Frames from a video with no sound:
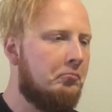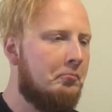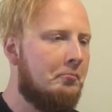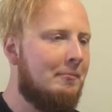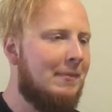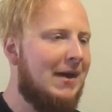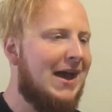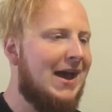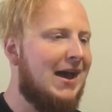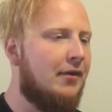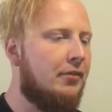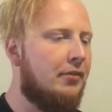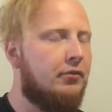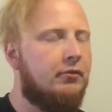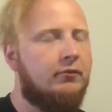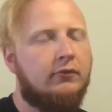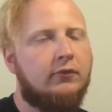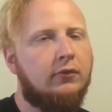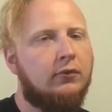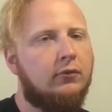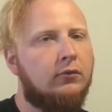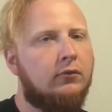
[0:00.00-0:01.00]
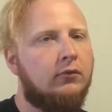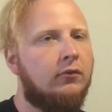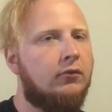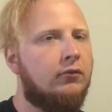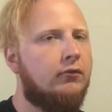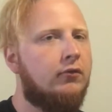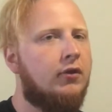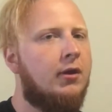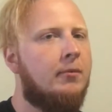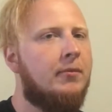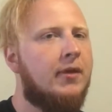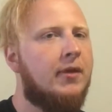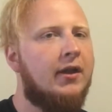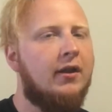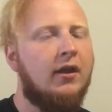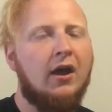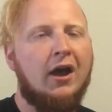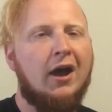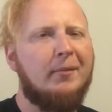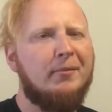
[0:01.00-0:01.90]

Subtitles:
math to describe that.